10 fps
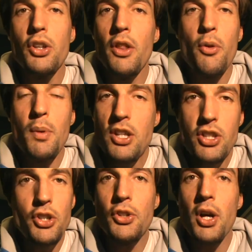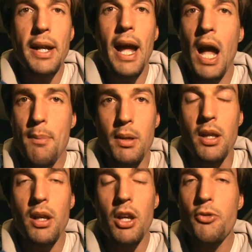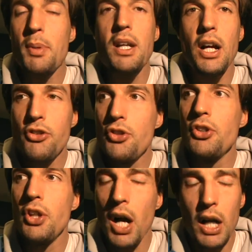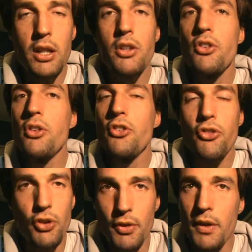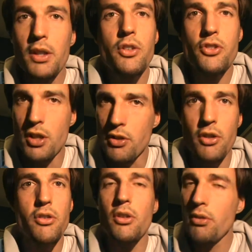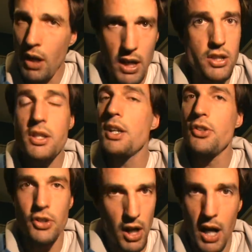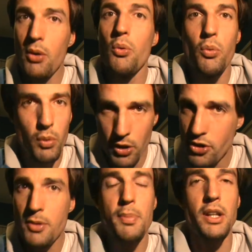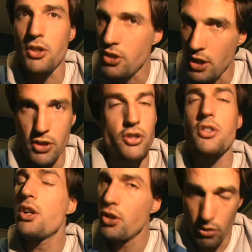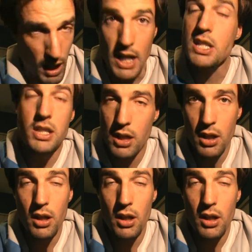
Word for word: The reason you're not happy is because you're not serving Jesus Christ and you're not worshiping Jesus Christ